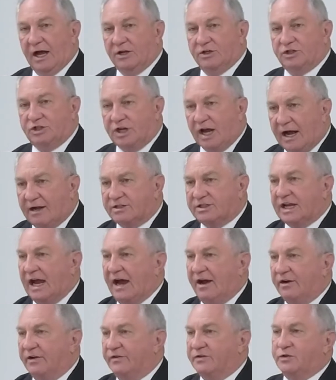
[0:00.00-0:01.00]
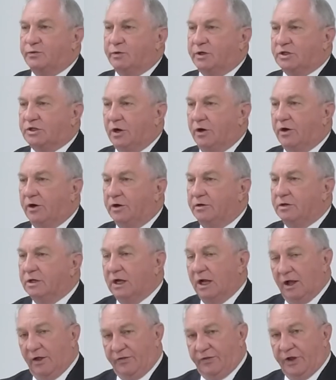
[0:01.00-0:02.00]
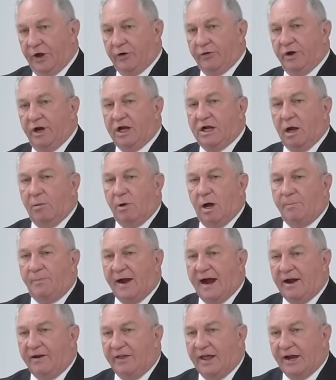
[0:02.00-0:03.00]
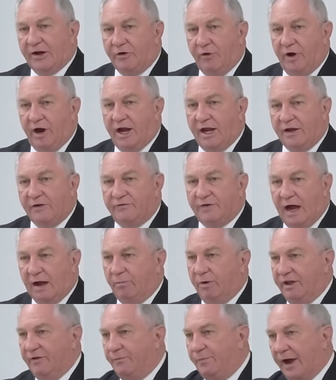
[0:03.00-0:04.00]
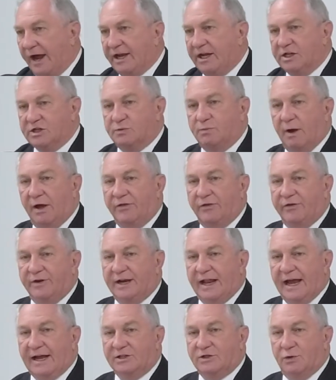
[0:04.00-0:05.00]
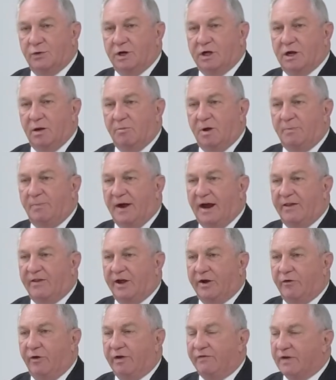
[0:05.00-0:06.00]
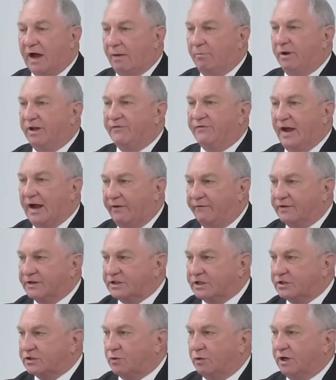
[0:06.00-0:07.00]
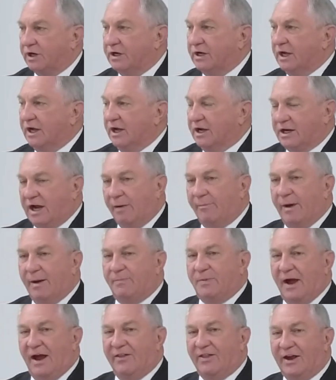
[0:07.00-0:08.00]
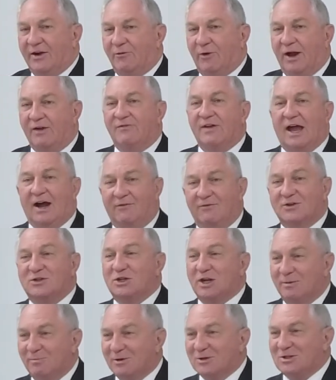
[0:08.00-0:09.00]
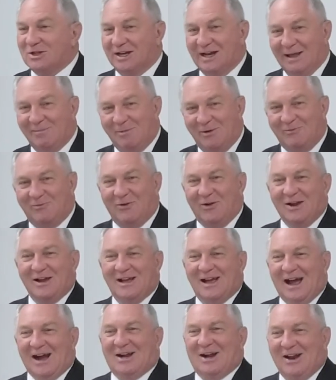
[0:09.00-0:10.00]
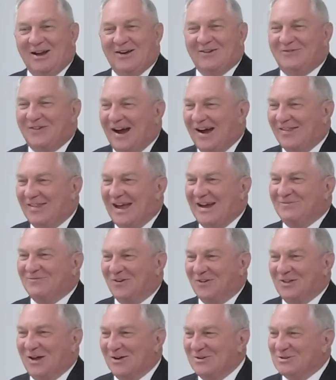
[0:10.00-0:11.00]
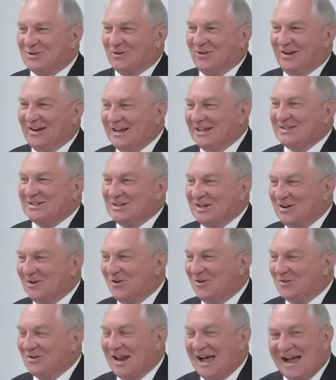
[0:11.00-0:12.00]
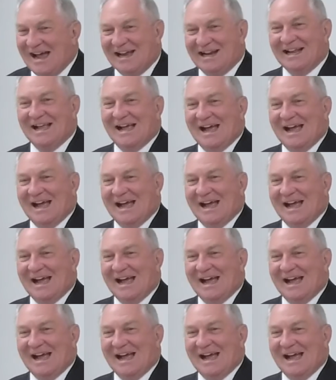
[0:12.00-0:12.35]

shouts out his return, they're going to come up out of that grave. I believe Peggy's mother and dad's going to come up out of that grave. I believe Elvis is going to come up out of that grave. Elvis Emerson, let me clarify that for those that are listening online.